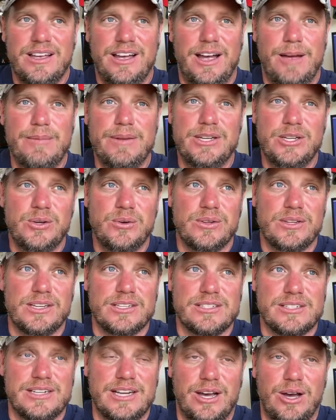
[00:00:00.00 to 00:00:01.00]
I've been doing
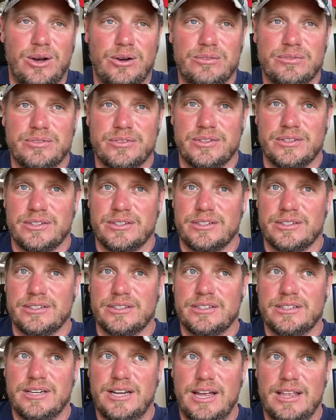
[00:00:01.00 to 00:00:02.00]
this now
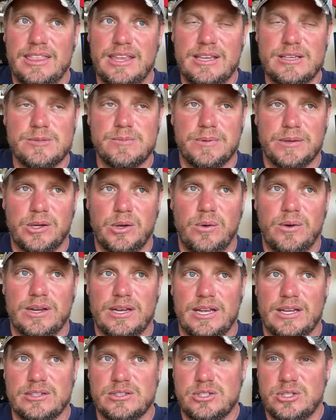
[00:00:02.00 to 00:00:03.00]
for, I think it's been going
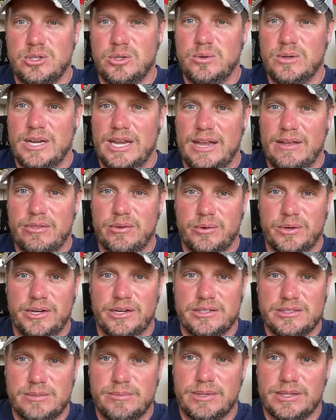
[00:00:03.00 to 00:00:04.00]
on two and a half, three
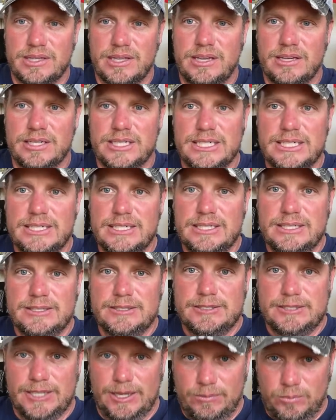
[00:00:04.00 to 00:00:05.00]
years, something like that.
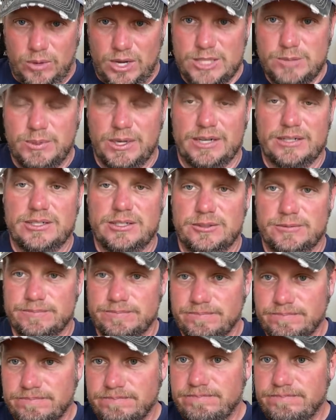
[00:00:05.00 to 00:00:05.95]
Yep, Juan's been here too.